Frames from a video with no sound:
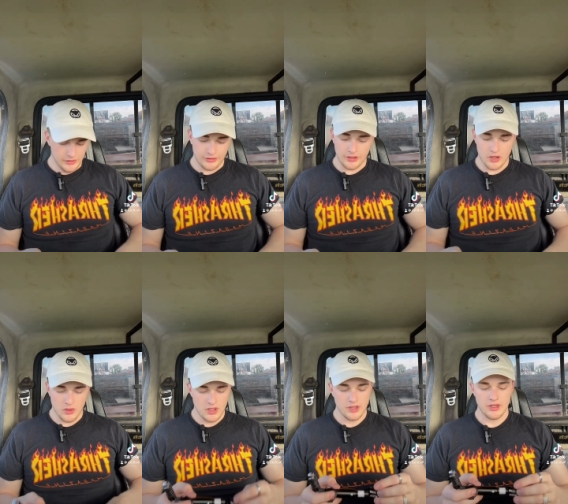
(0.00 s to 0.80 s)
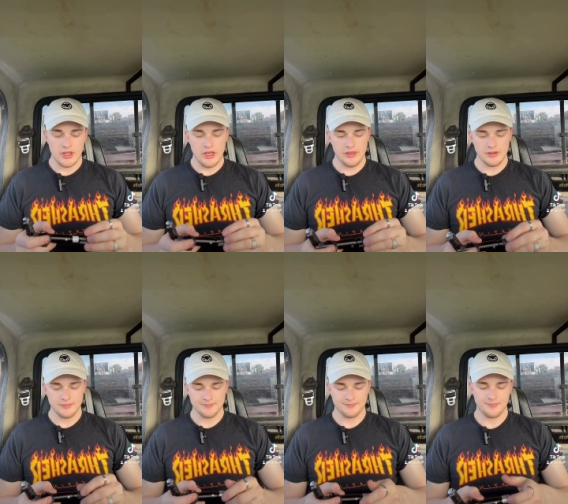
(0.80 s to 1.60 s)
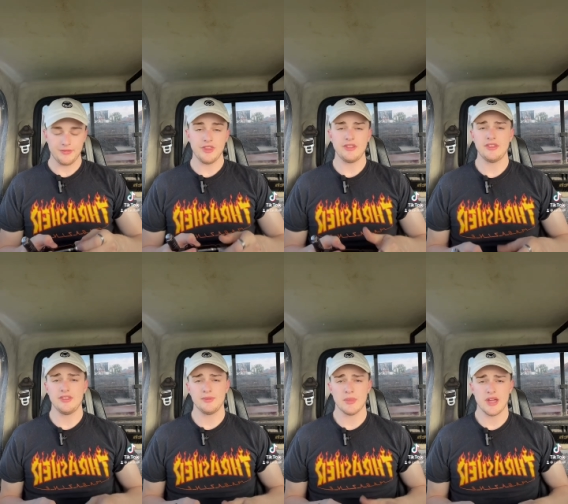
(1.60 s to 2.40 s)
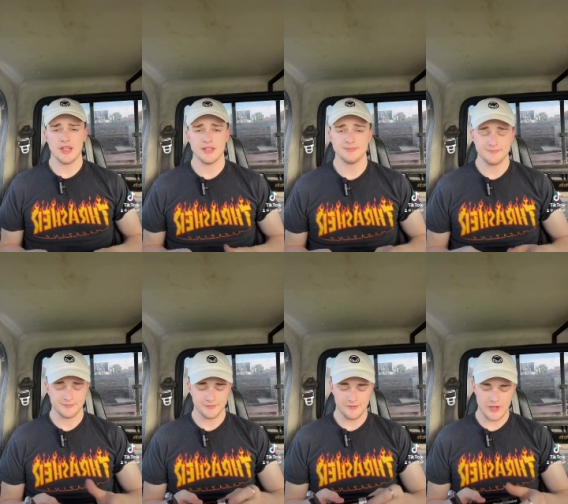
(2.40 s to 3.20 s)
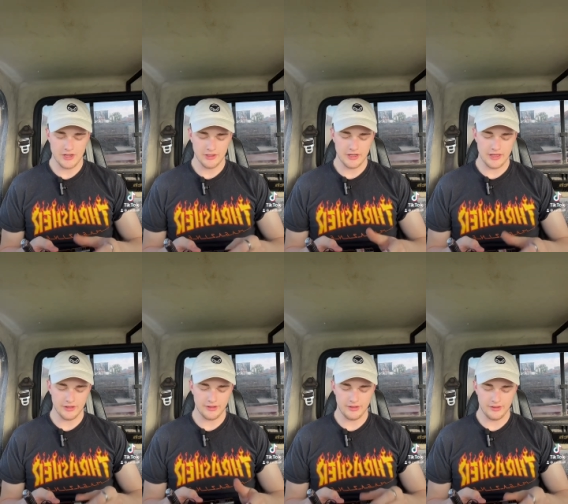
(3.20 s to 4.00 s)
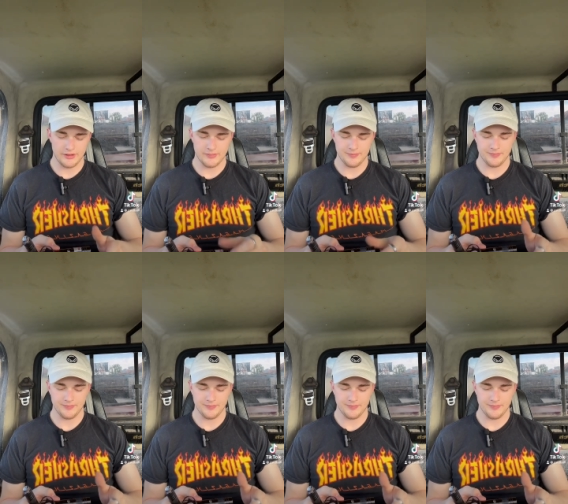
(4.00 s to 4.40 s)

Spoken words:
So, Ethan, this is my final analysis.